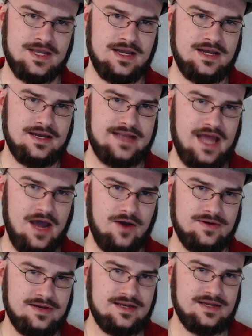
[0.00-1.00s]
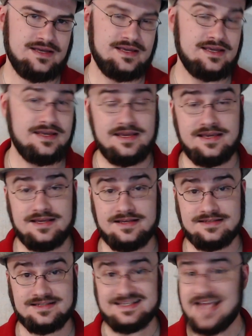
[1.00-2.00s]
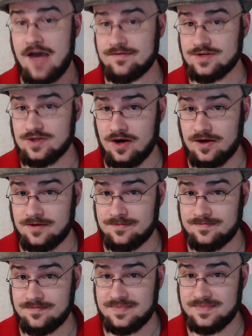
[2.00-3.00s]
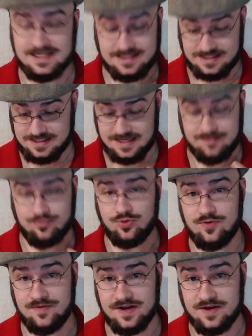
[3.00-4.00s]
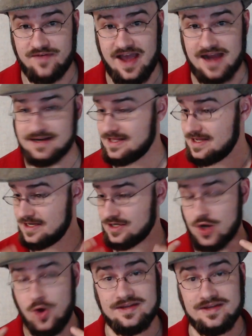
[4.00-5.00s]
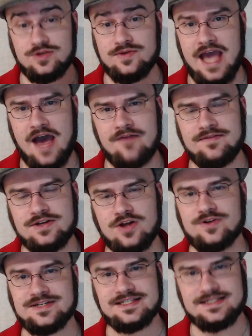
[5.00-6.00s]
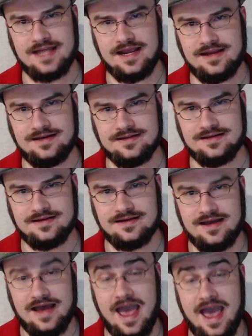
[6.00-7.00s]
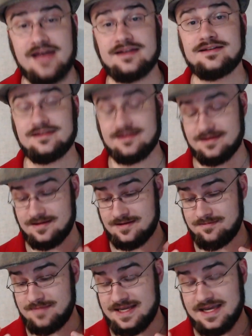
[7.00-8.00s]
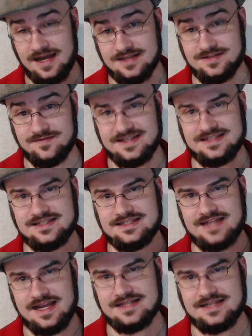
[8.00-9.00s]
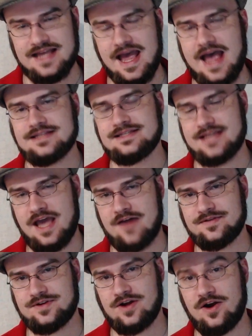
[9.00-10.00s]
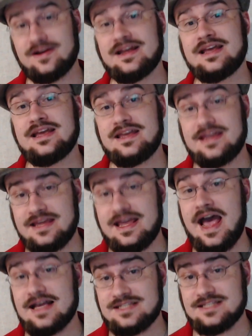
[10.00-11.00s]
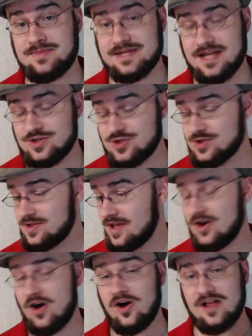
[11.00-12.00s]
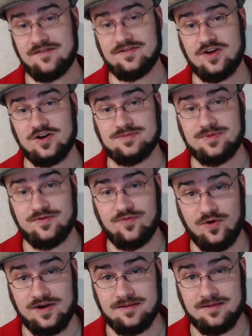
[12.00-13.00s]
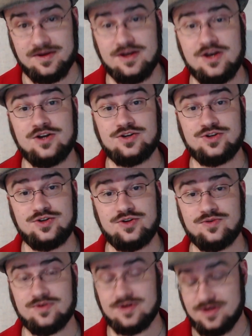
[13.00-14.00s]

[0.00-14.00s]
Now, he is the Avatar. This is a proven fact. He can go into the Avatar state, and because of his status as the Avatar, he has the potential, like all Avatars before him, to